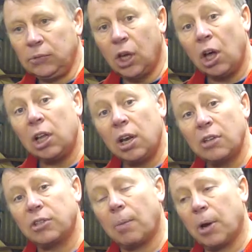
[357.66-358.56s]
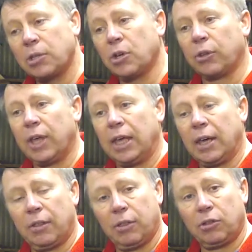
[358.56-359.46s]
Early last summer, I took
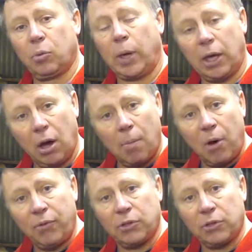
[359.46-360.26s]
the swinging arm off.